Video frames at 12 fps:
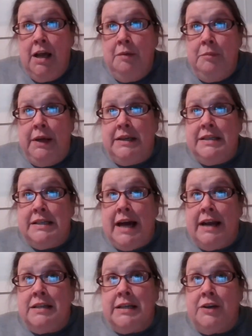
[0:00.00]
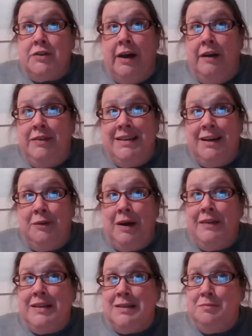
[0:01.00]
Because he's got to schedule everything
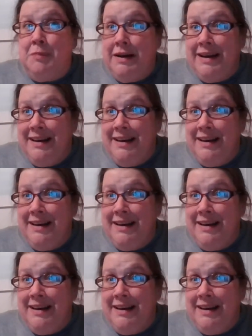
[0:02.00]
around this Monday